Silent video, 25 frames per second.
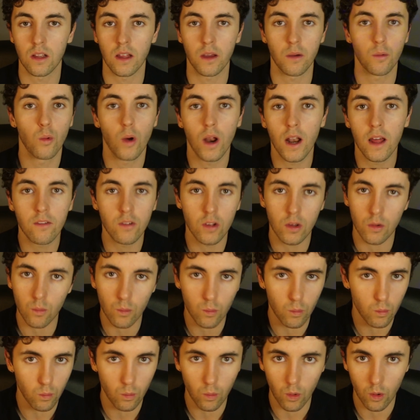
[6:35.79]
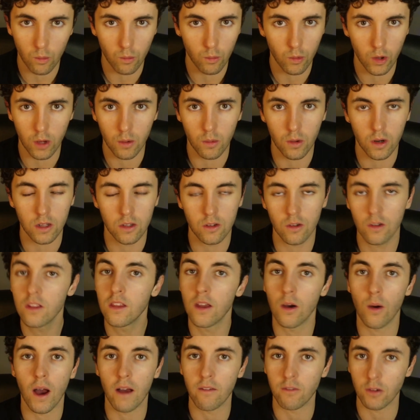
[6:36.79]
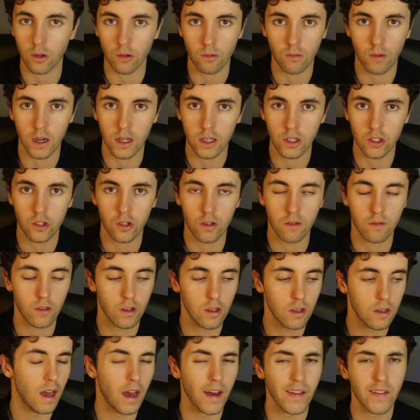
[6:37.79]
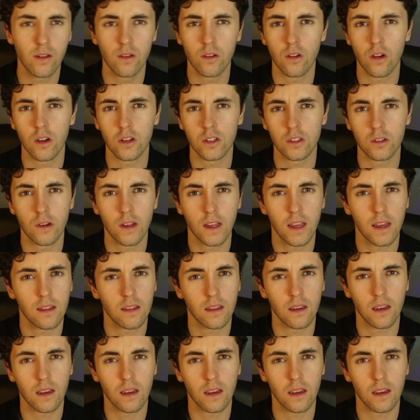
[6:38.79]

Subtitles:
Like whatever you want to do, they'll have a good running shoe for you. A little note, don't get the